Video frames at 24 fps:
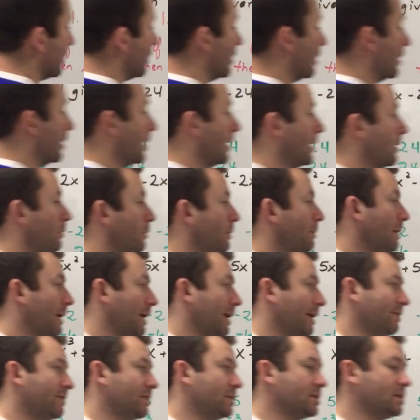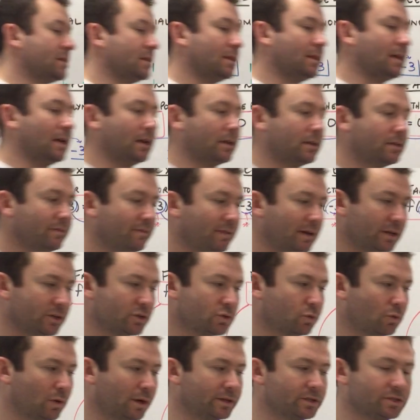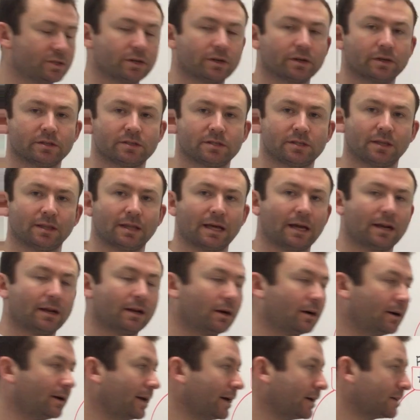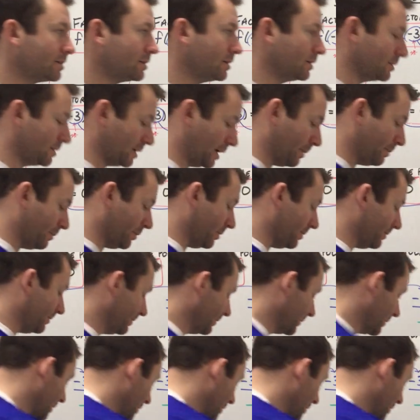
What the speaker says: All right, we might have to synthetic divide twice. You're going to see that in our next example.